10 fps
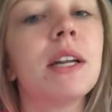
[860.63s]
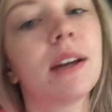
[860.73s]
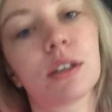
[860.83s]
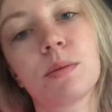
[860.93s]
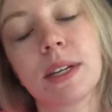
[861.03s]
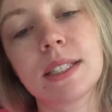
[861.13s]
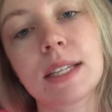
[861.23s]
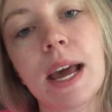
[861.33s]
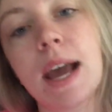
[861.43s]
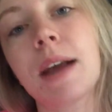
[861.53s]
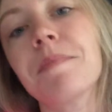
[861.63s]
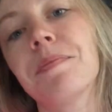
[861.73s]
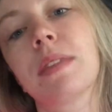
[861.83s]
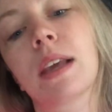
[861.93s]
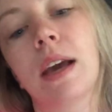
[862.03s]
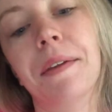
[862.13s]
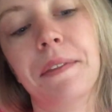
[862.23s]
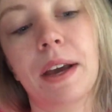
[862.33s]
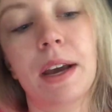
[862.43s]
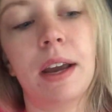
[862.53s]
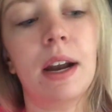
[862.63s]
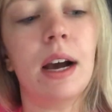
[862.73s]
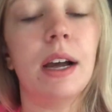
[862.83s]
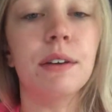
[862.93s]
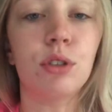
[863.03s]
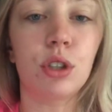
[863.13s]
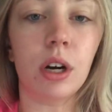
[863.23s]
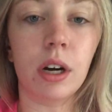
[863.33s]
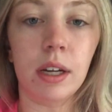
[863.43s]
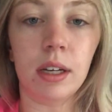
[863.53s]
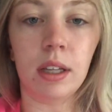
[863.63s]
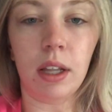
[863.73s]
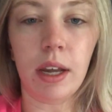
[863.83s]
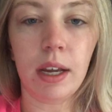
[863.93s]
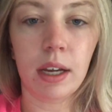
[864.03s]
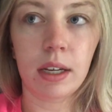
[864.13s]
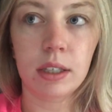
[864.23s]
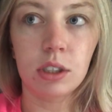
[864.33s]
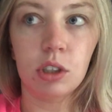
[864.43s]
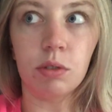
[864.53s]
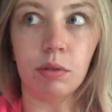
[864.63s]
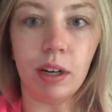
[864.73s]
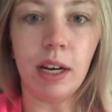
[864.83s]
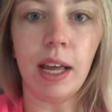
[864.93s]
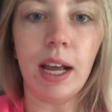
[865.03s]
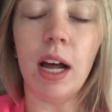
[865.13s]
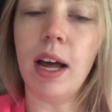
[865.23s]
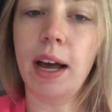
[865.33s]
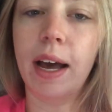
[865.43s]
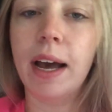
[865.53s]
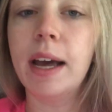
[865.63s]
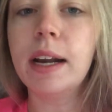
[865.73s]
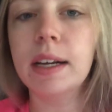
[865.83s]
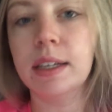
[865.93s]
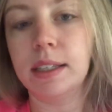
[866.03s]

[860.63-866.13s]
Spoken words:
Next Wednesday. And then I have started, like, reading ahead,